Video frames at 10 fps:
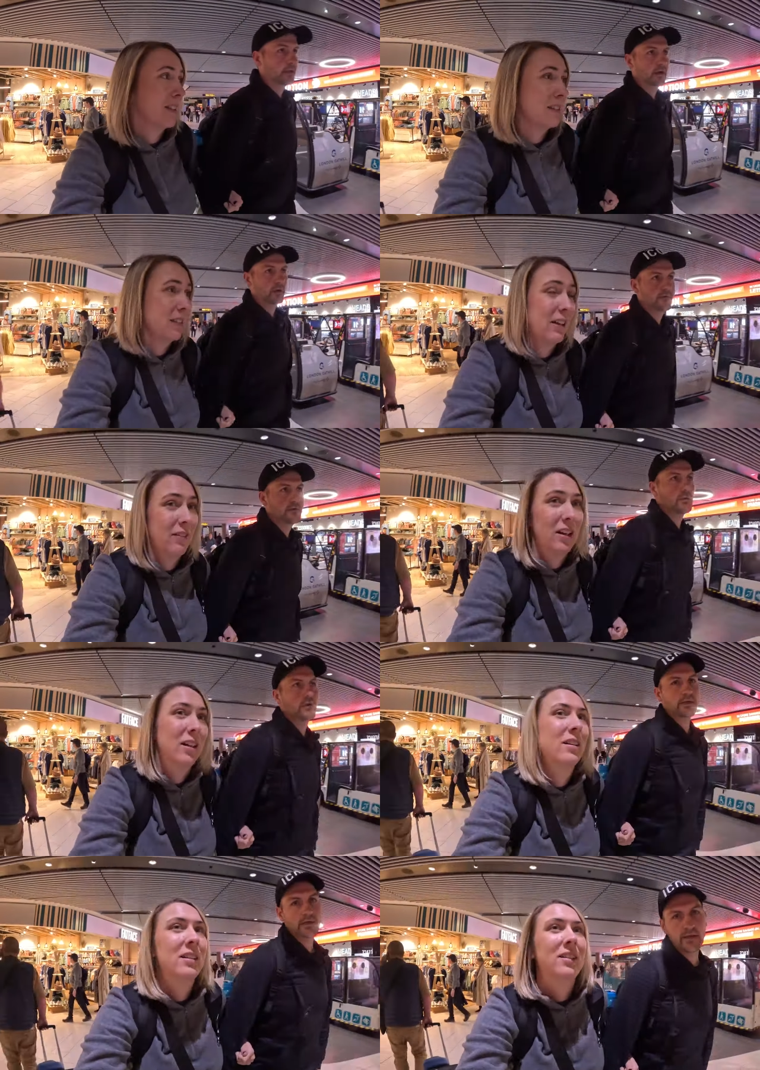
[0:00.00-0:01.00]
Speaker 1: to sit together. I feel
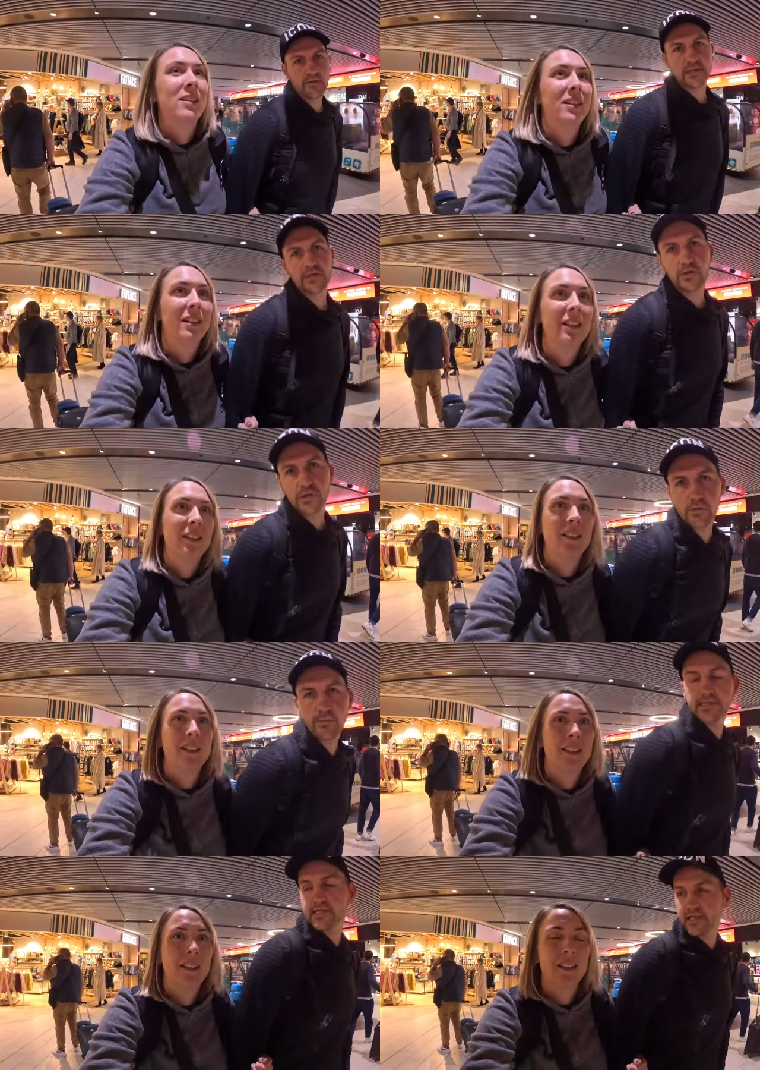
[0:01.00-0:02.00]
Speaker 2: like if it's not too
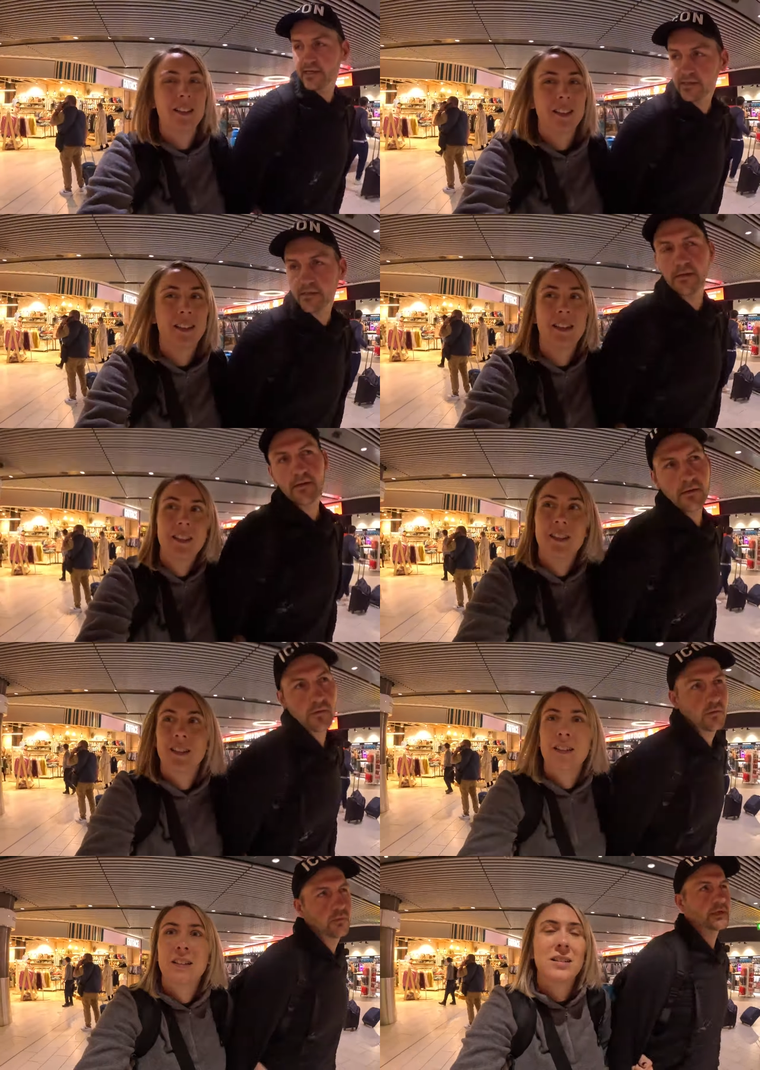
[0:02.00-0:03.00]
busy,
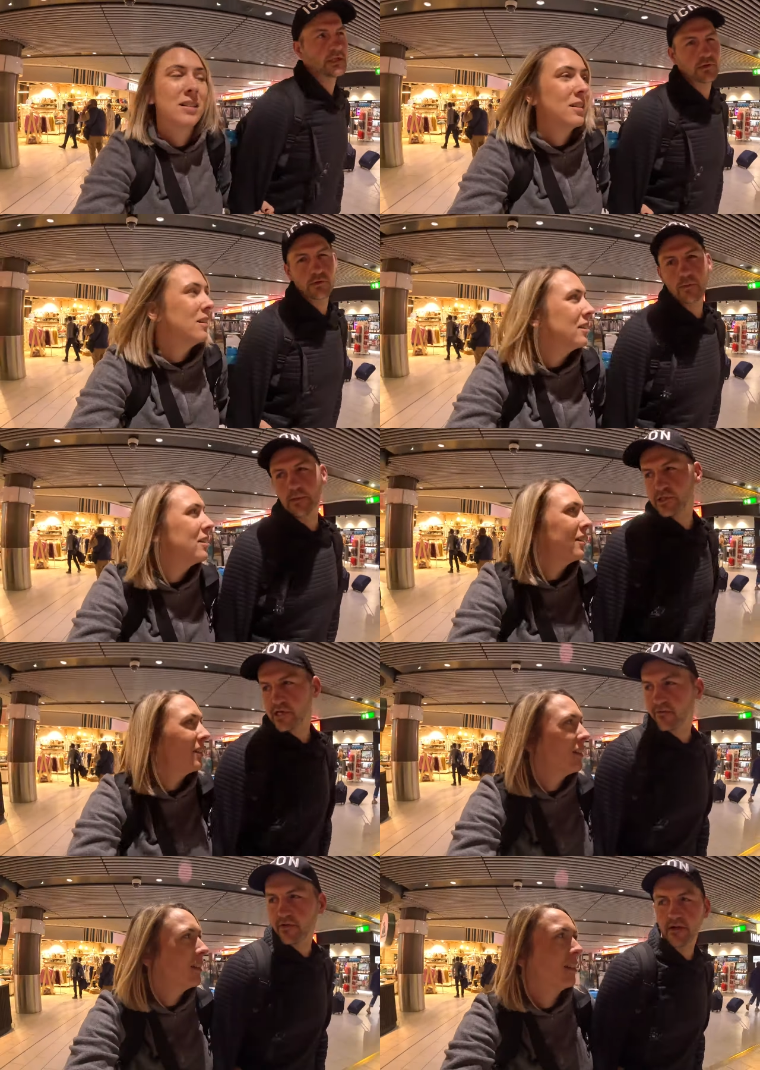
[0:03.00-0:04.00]
We'll just do a little bit of
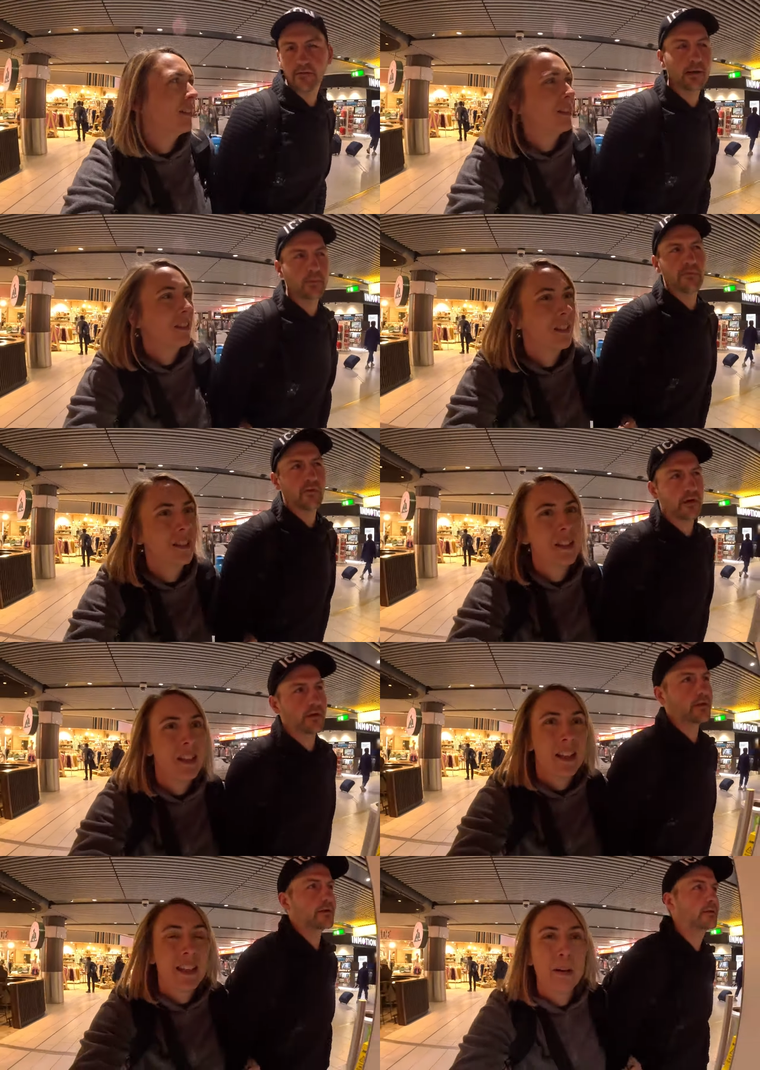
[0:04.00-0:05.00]
shuffling around, we fine.
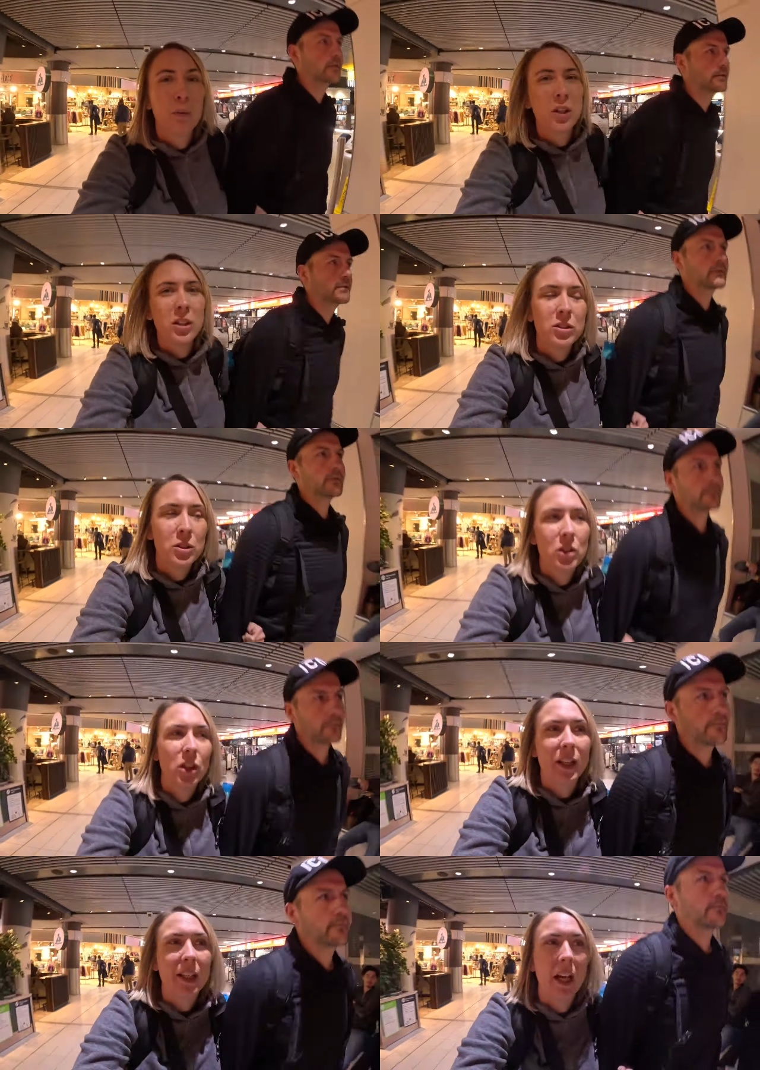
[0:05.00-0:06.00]
Speaker 1: Yeah, we're gonna do
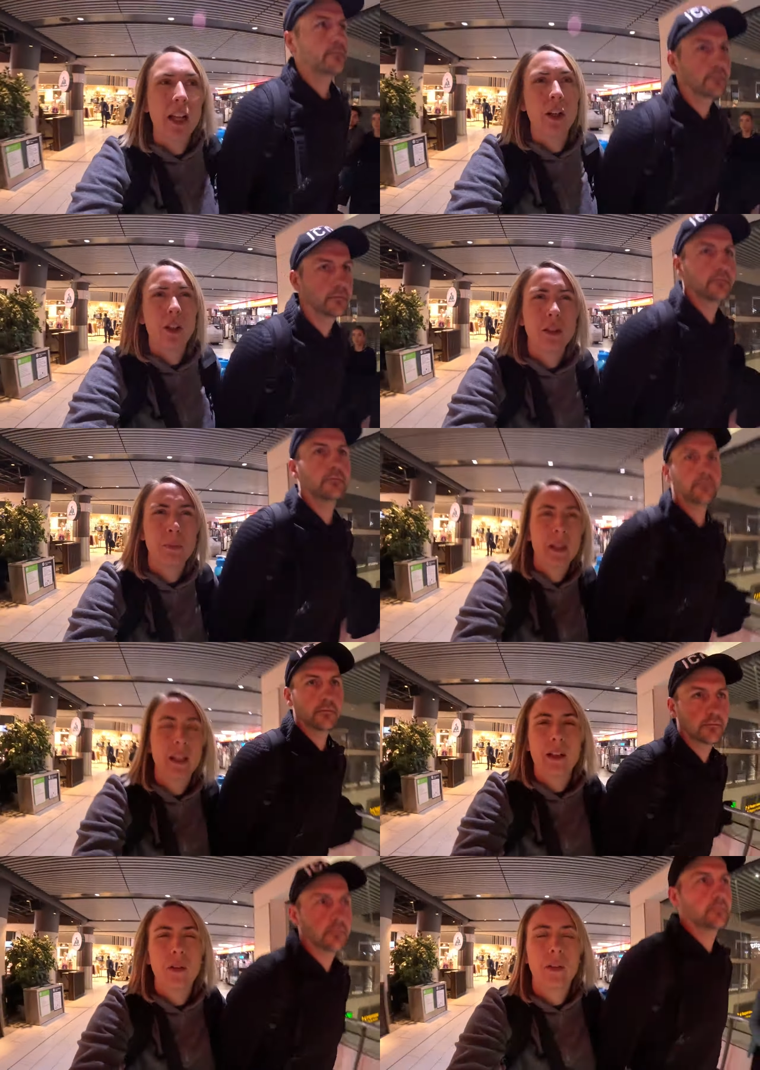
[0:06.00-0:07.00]
like a last
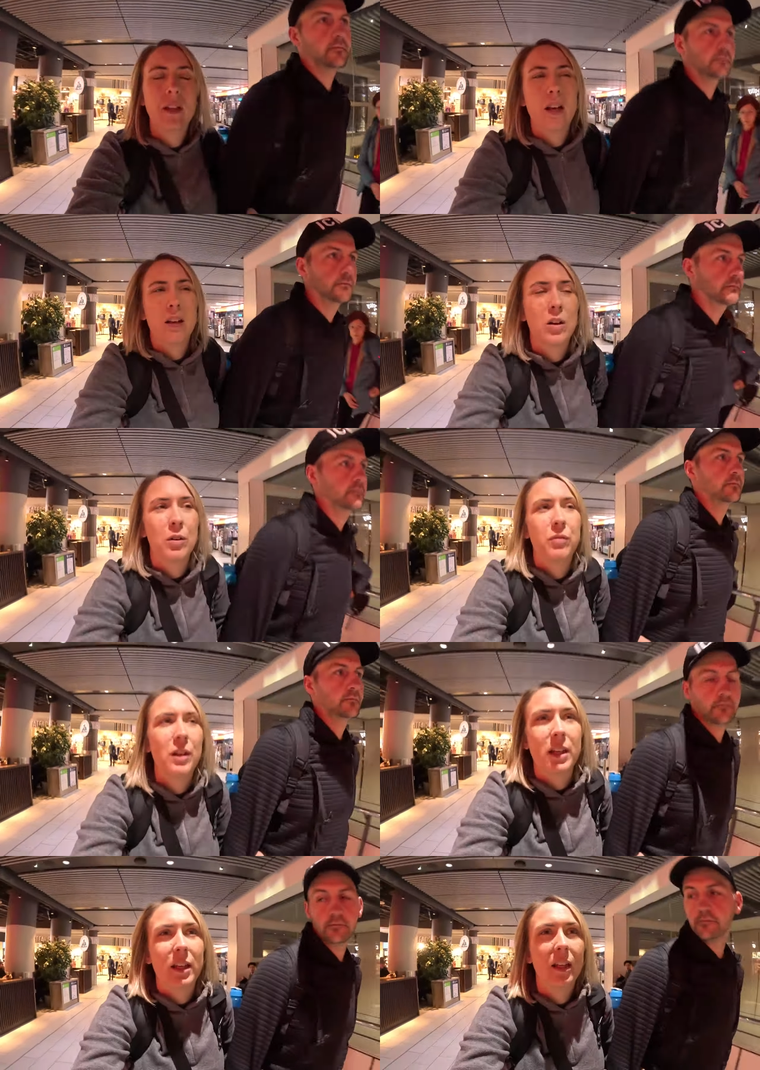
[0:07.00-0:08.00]
minute get on there and
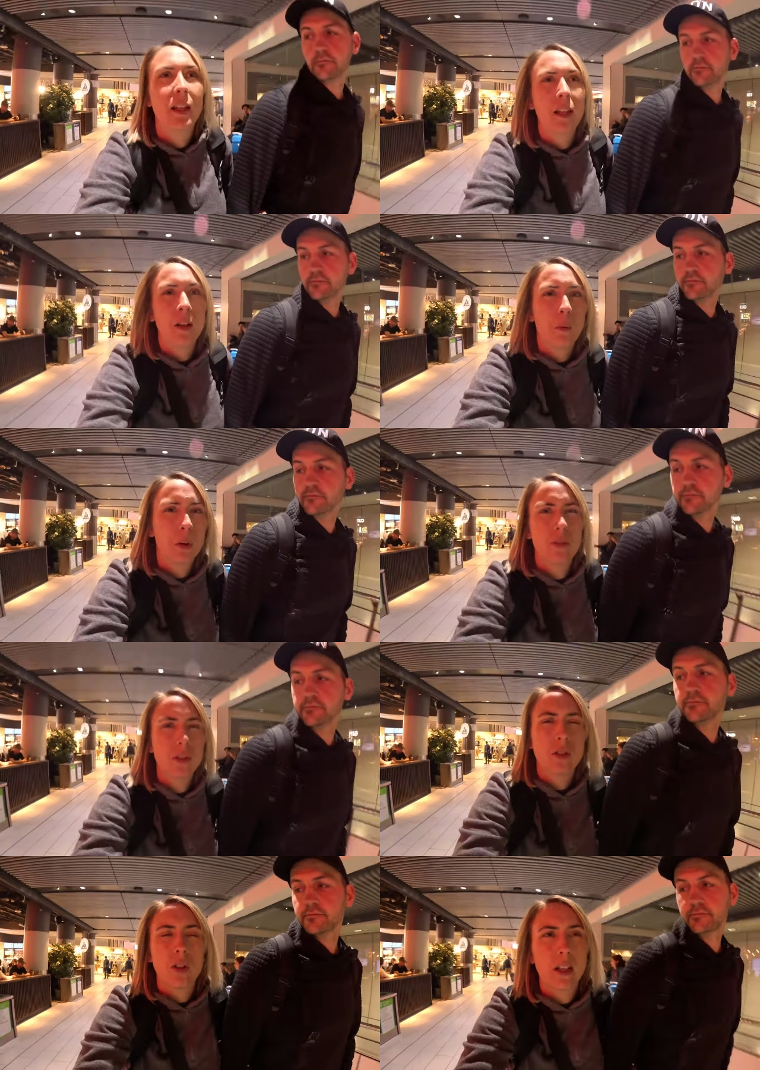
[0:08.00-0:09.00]
hopefully one of
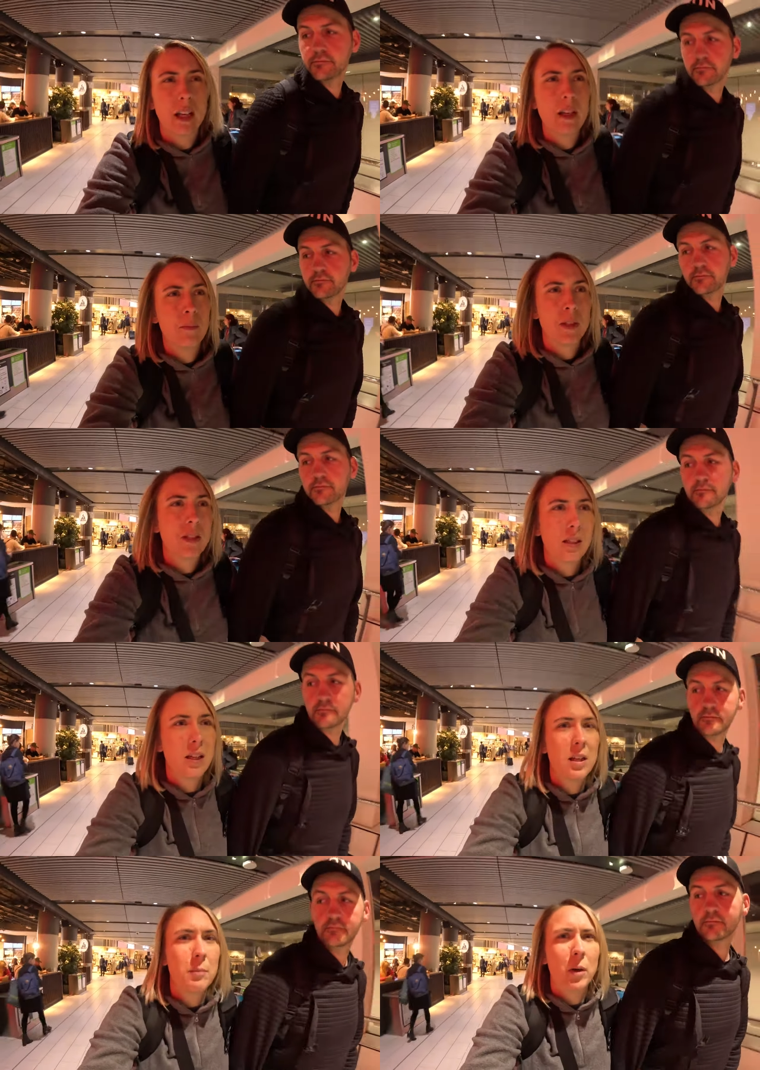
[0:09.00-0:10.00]
us got like an empty
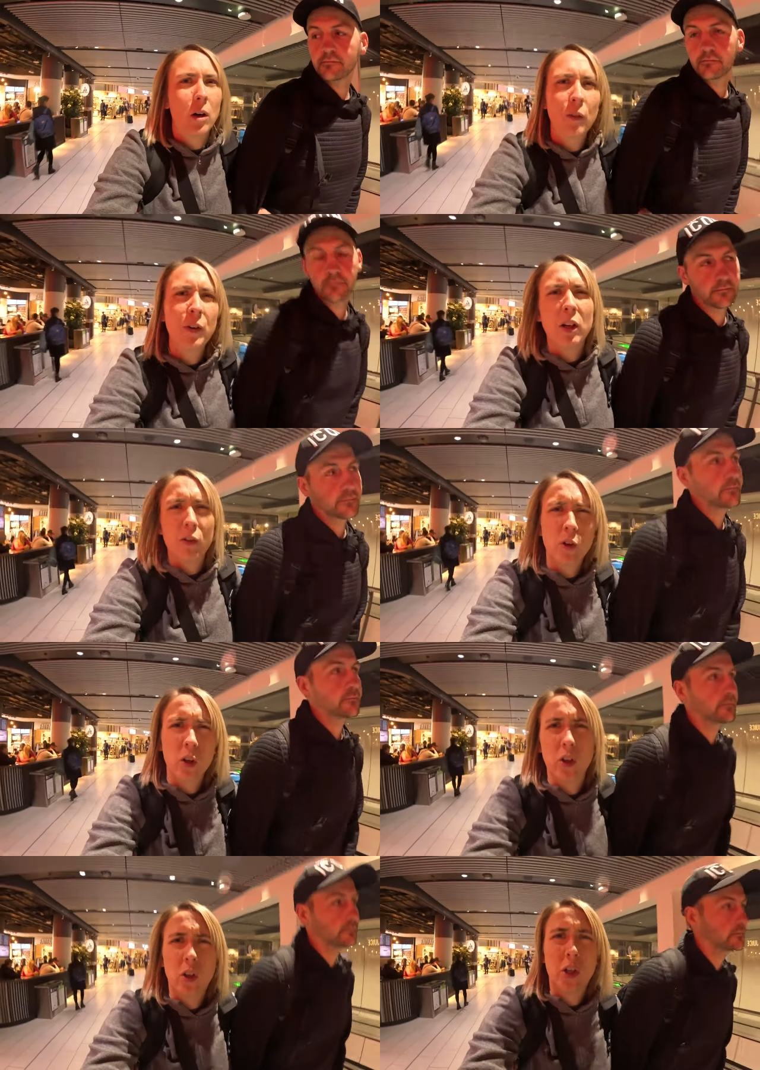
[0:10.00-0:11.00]
seat, but I think I've got an